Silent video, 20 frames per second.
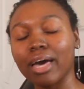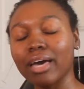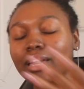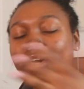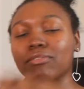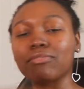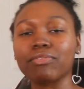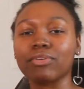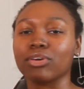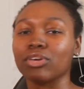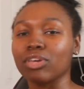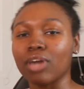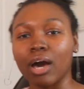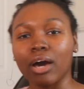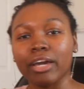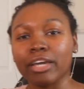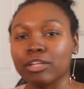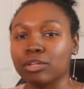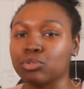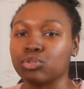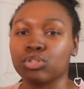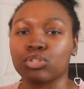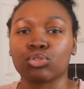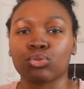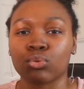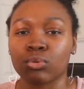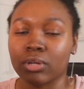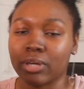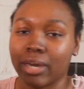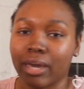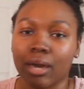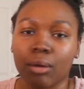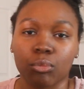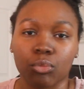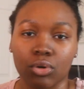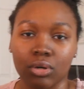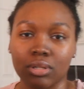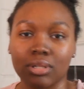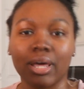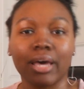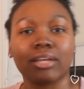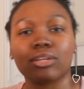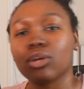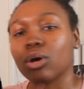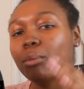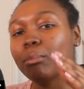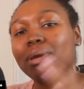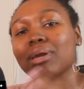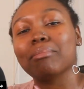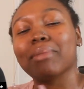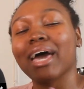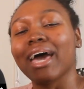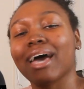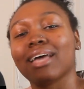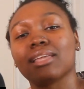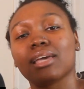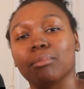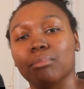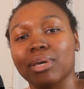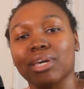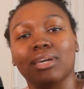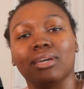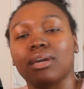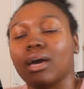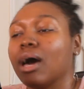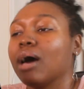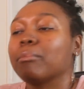I can feel y'all energy through the camera. Like, don't be mad at me.